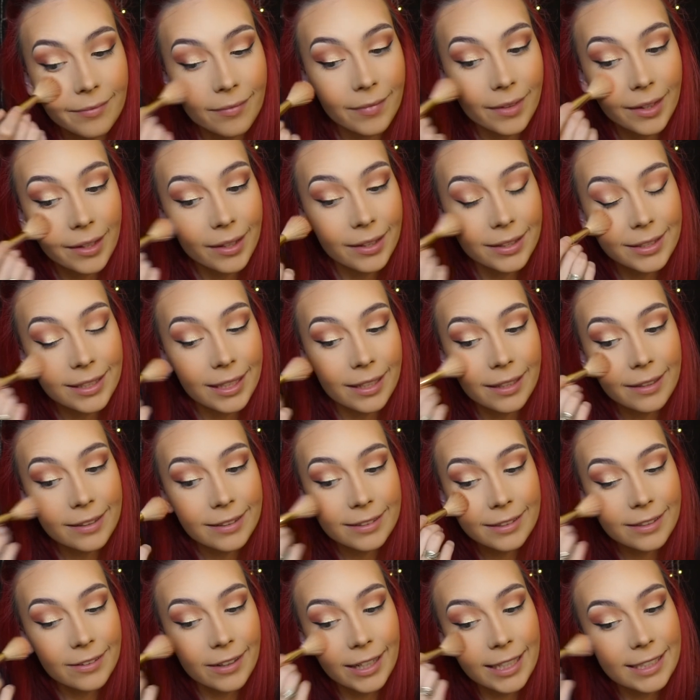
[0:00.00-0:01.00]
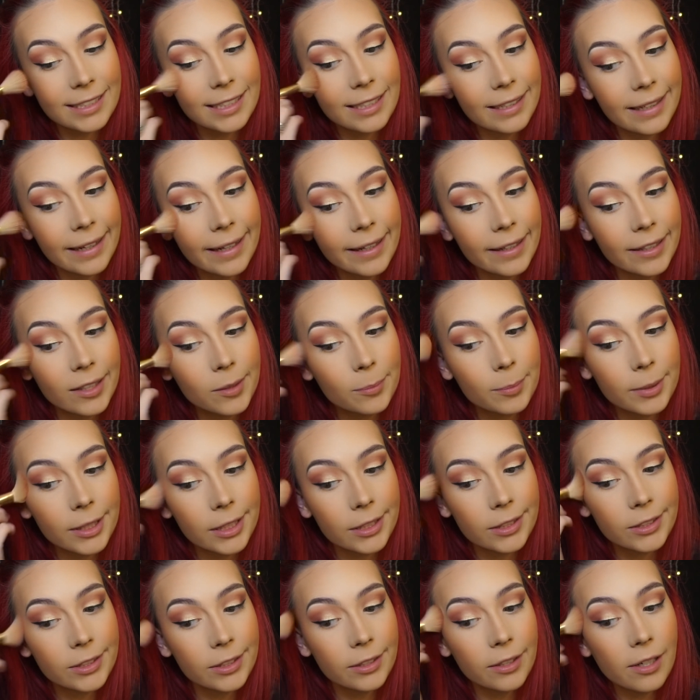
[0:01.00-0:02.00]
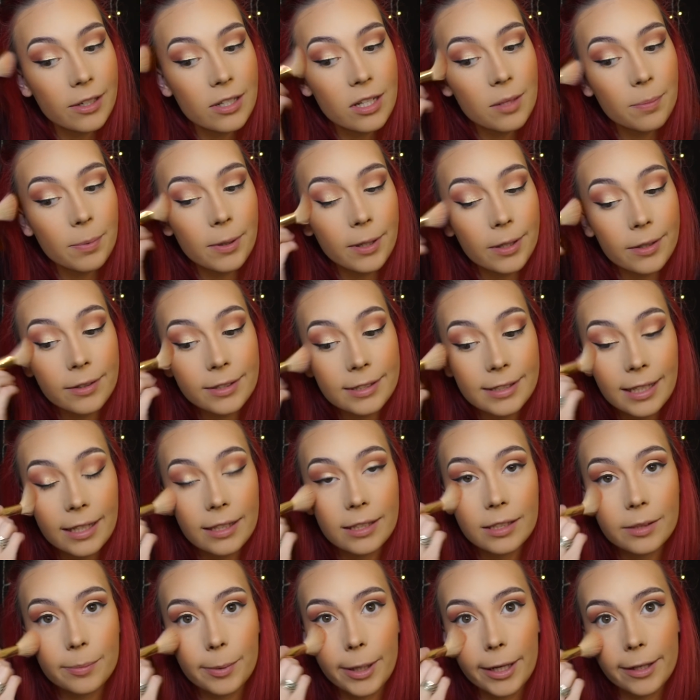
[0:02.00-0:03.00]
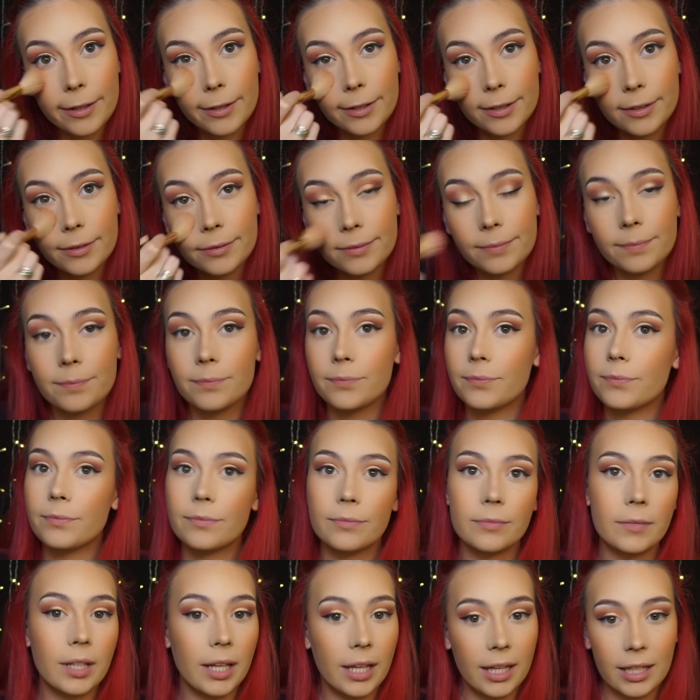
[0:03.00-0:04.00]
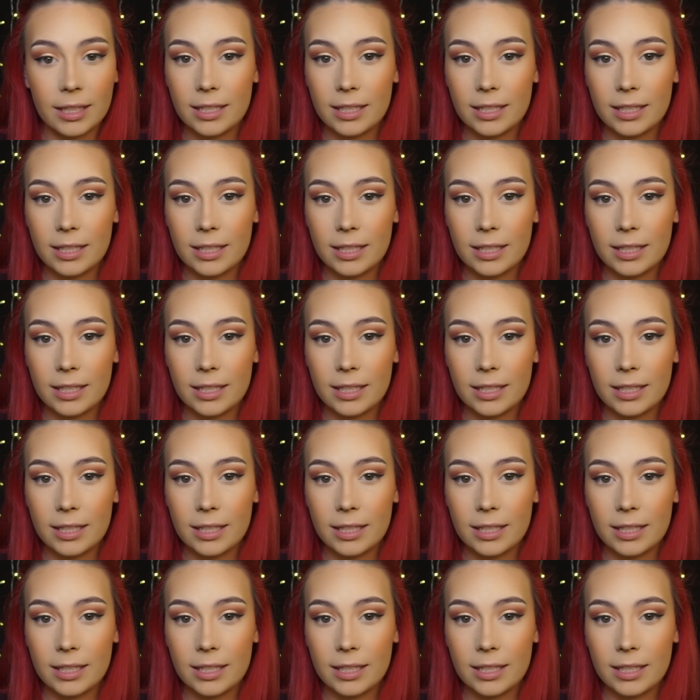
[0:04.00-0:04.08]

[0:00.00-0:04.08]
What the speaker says: Because it looks crazy now, but as soon as you put your setting spray on, it